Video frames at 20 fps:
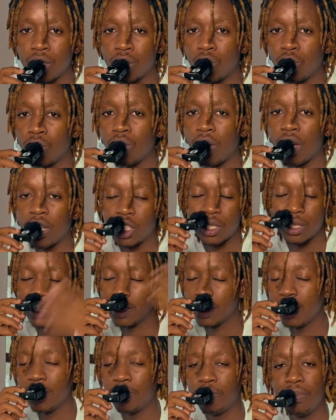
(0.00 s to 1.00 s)
So, you know, I just
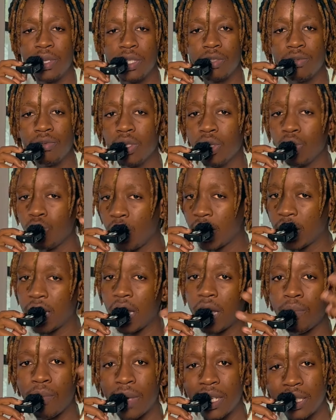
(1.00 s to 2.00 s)
sleep peacefully, wake
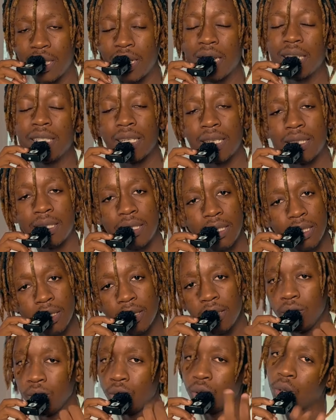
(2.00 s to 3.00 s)
up, my trades are still,
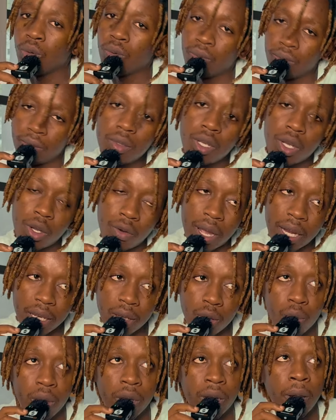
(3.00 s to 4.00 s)
you know, running
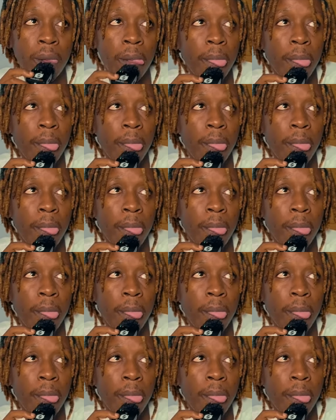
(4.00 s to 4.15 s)
well.